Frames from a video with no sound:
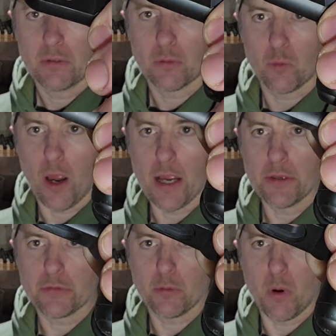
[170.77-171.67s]
the
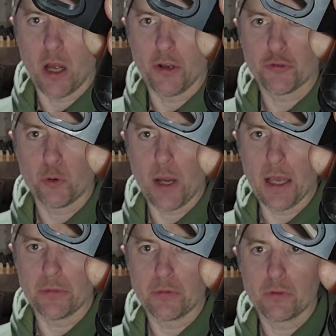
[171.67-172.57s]
riser module
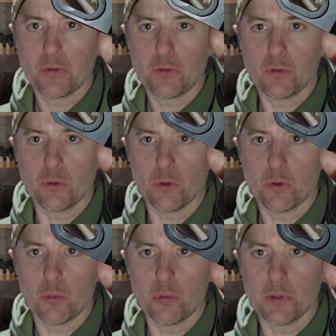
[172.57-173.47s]
has
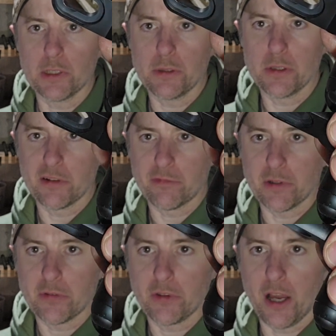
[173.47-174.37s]
2 completely
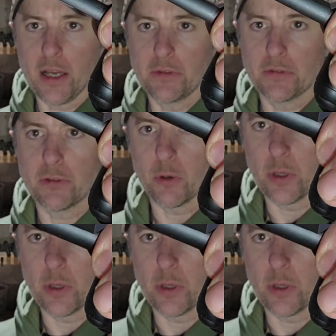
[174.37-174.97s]
different sides to